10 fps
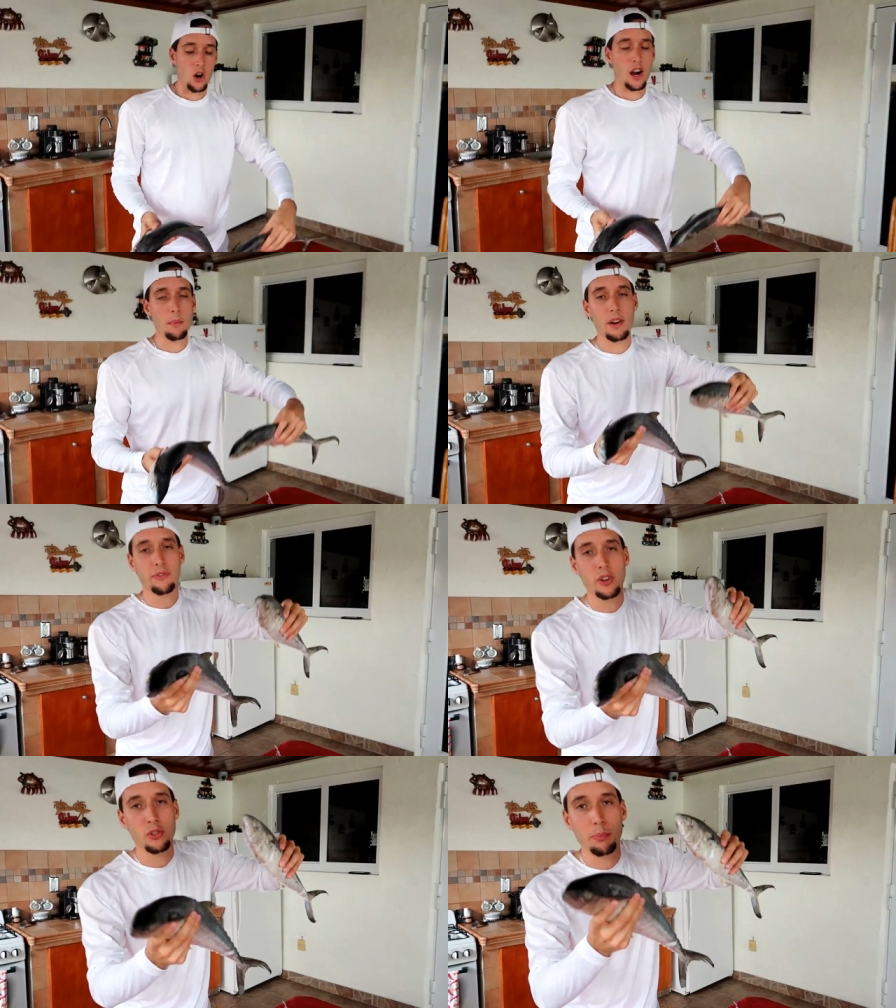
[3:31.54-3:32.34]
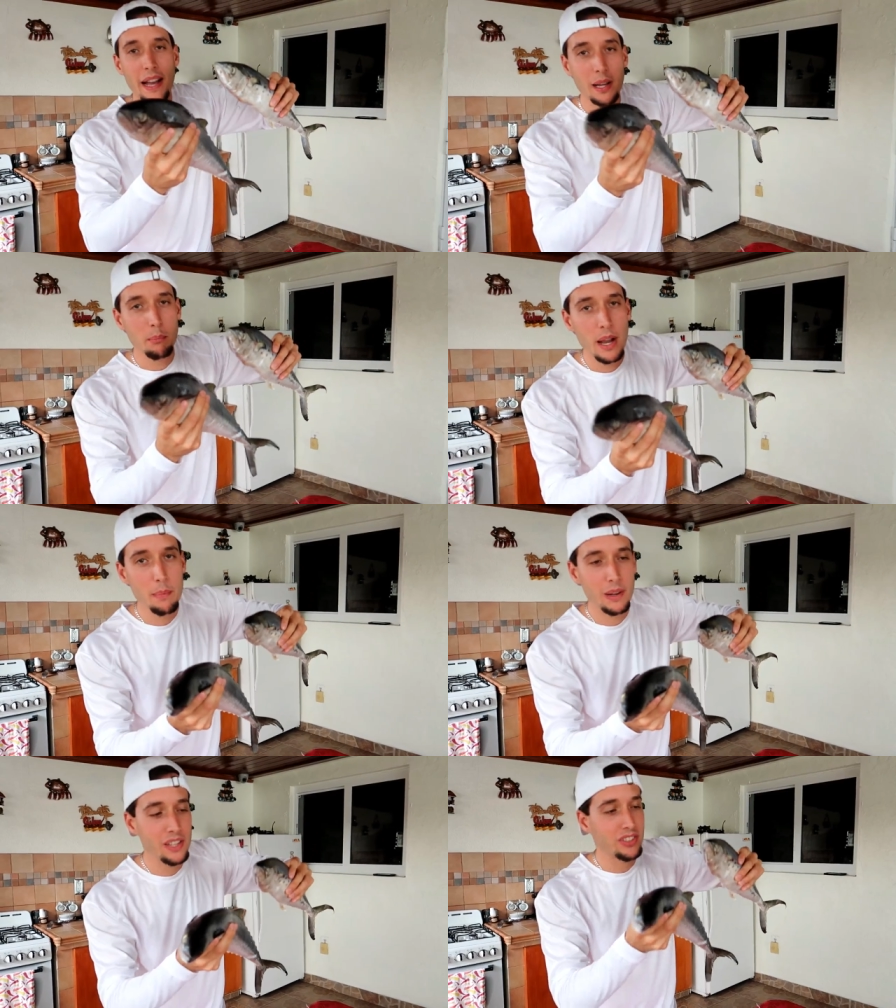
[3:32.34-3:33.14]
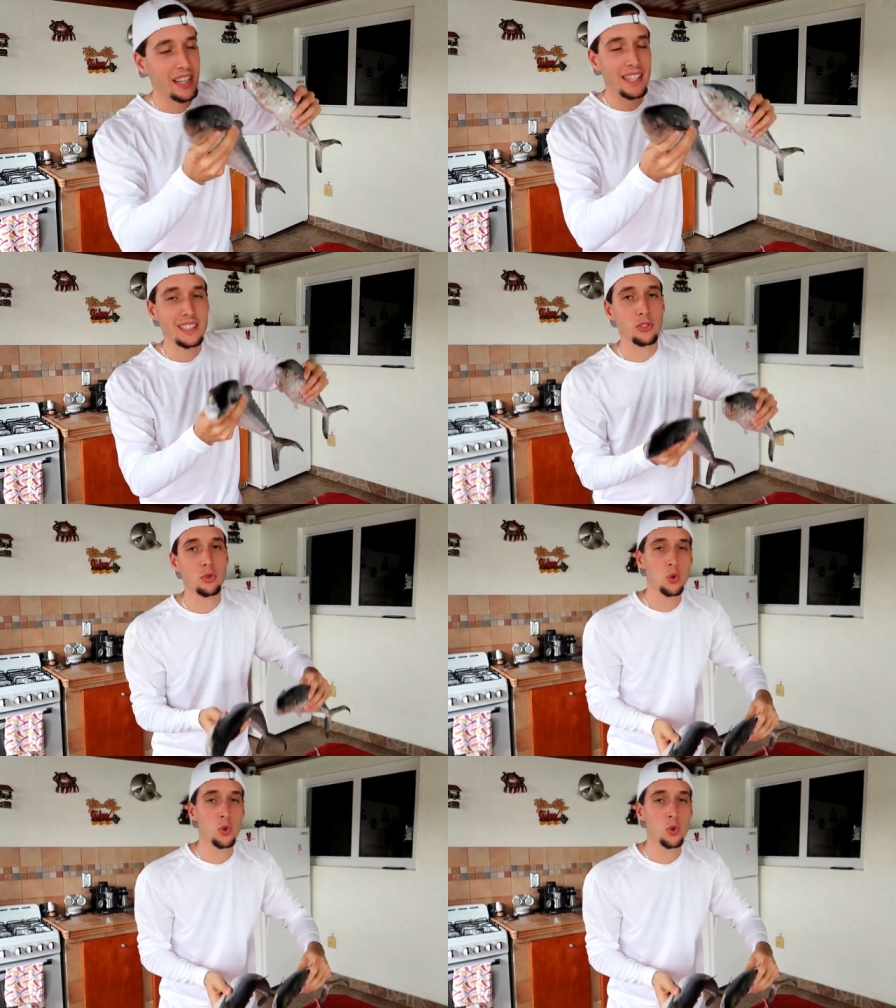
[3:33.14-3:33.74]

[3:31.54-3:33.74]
All right, my friends, back at my place, I got these